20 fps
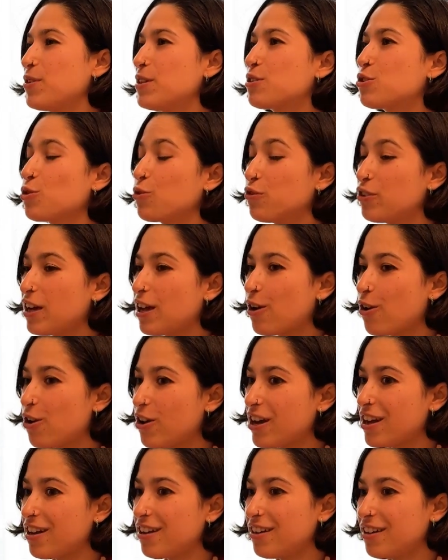Sofia
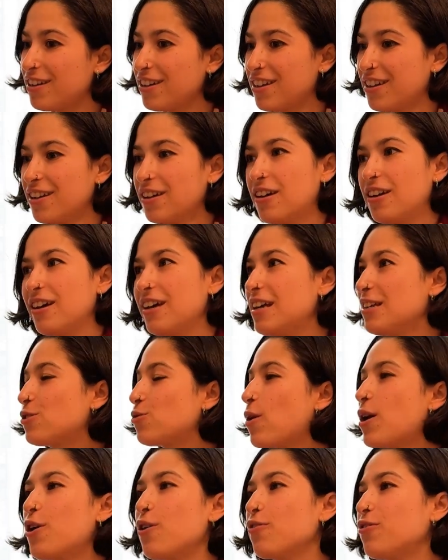Loren is
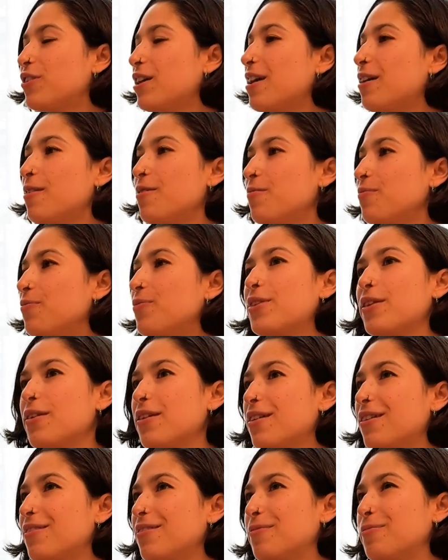one of the
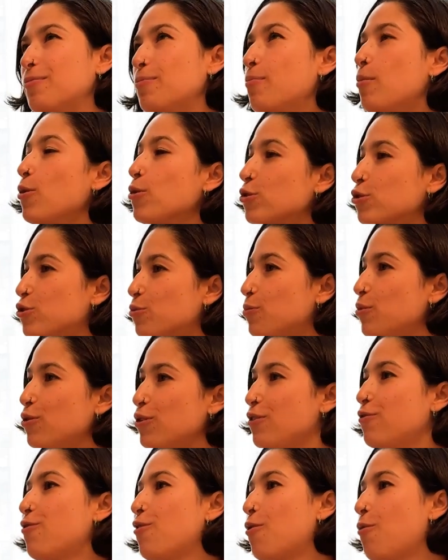most
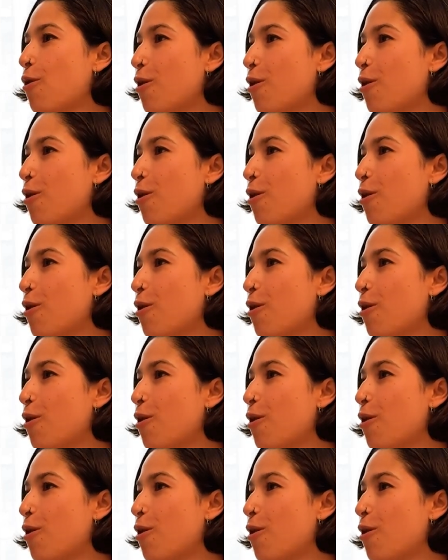beautiful